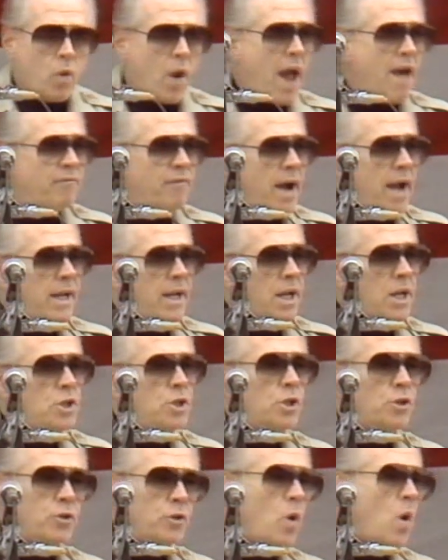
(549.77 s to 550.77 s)
with graphite in
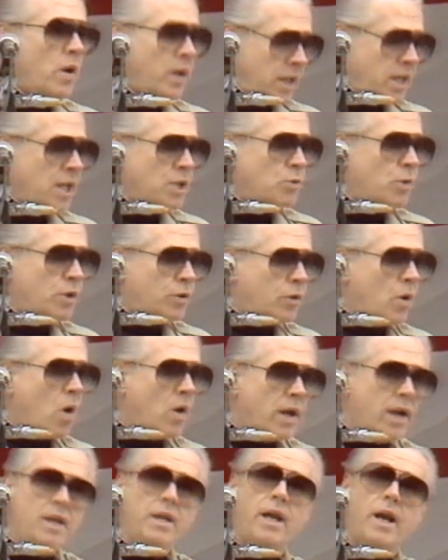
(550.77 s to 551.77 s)
it, kids would
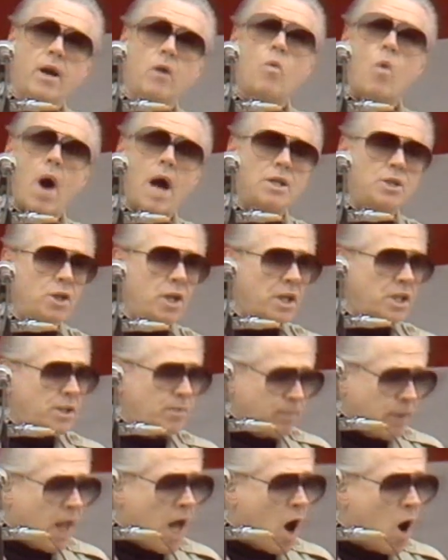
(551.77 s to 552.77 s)
throw it in the air and watch it
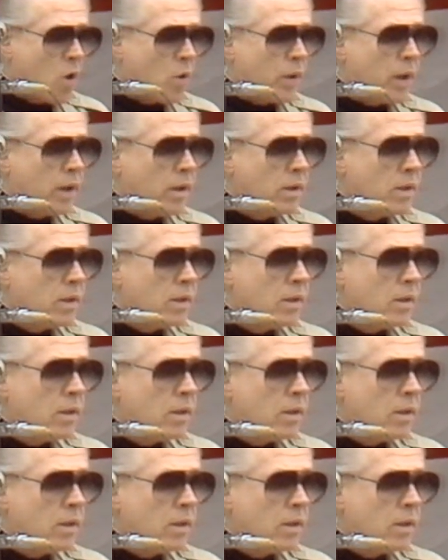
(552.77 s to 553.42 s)
explode.